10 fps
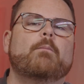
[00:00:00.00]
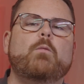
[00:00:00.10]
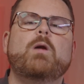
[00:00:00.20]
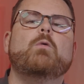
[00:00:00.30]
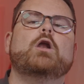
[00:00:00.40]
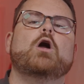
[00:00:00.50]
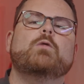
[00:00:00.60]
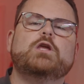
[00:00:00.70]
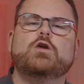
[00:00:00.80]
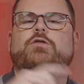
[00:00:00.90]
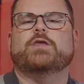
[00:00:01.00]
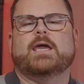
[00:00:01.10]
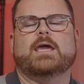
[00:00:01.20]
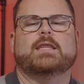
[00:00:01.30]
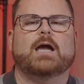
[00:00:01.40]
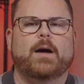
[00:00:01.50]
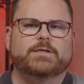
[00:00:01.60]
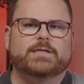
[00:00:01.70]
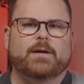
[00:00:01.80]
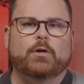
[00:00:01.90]
but we wanna know what you think in the
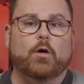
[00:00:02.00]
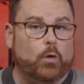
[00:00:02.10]
comments down below.